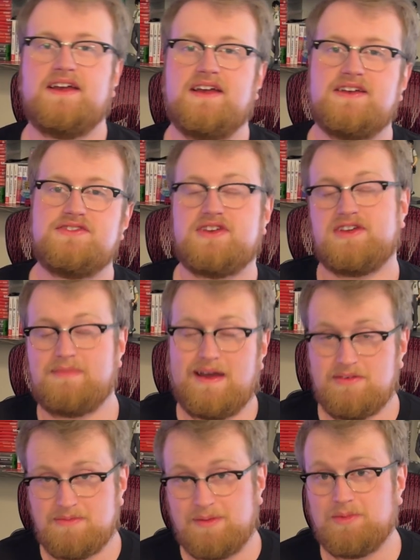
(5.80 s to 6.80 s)
So you
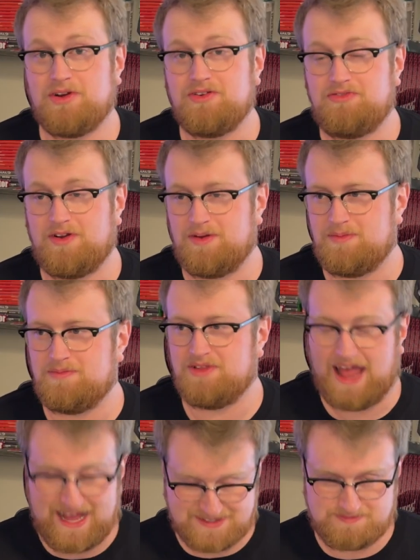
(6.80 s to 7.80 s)
might remember from
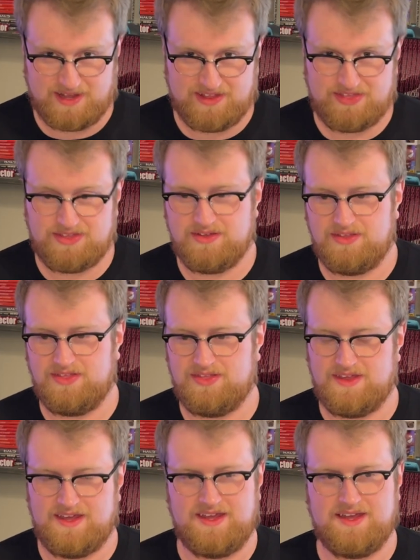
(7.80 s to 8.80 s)
last month,
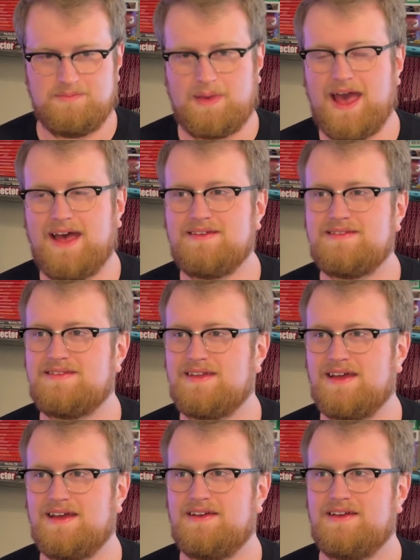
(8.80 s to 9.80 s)
the past
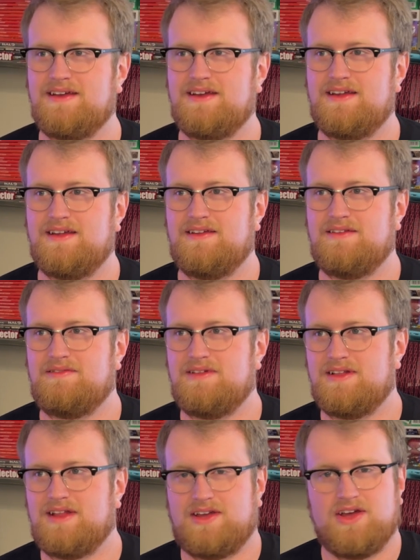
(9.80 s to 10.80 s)

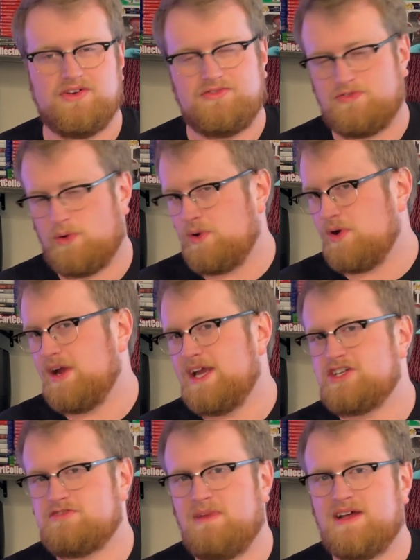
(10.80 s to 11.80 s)

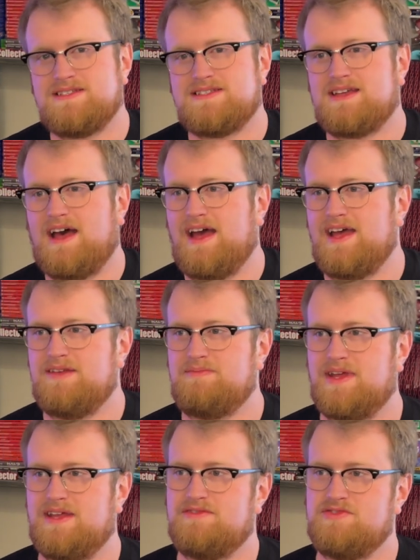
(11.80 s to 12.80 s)
4-ish months, I had
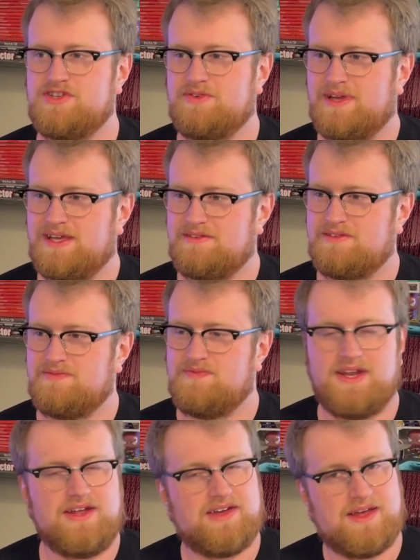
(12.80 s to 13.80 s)
been doing
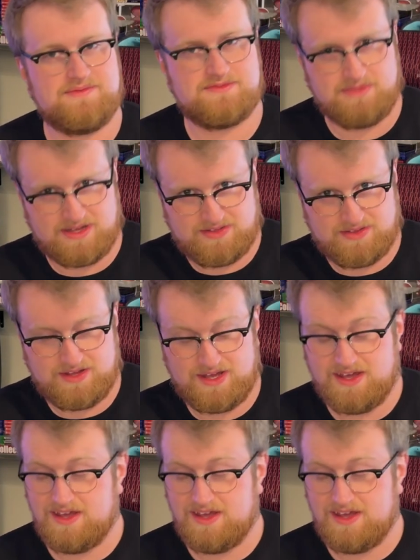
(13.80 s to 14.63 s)
video games monthly.